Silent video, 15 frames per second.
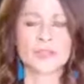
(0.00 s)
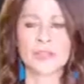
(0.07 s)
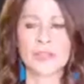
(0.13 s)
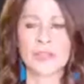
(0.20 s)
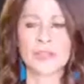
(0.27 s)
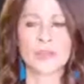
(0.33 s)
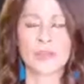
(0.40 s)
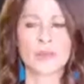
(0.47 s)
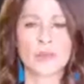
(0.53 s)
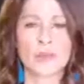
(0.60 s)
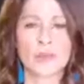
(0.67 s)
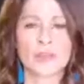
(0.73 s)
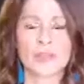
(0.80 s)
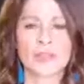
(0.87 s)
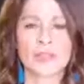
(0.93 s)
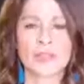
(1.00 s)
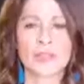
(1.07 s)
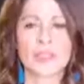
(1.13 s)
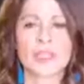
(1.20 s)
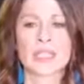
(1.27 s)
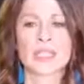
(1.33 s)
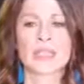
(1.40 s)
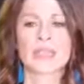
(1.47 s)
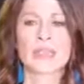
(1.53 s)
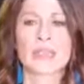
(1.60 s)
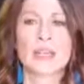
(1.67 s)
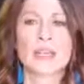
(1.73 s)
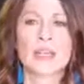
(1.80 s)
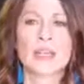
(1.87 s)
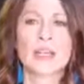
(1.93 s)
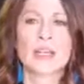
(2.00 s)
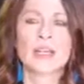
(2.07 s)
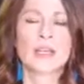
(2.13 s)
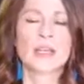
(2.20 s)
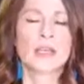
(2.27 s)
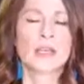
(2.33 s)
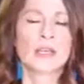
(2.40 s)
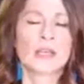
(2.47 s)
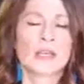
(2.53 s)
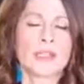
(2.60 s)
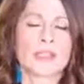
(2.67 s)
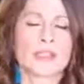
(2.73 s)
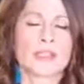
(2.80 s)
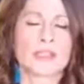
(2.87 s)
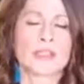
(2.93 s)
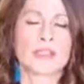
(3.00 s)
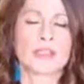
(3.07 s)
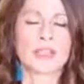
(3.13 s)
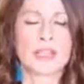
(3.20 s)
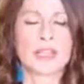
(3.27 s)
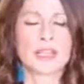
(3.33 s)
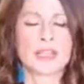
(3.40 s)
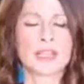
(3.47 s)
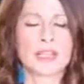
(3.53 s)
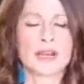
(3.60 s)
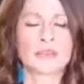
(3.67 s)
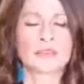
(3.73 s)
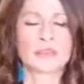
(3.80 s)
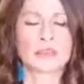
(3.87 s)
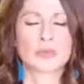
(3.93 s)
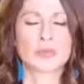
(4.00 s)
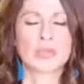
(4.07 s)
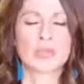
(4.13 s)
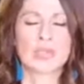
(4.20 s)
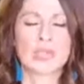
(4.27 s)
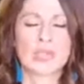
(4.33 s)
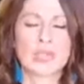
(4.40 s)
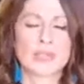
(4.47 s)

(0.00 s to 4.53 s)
right or wrong way of doing this. So just getting comfortable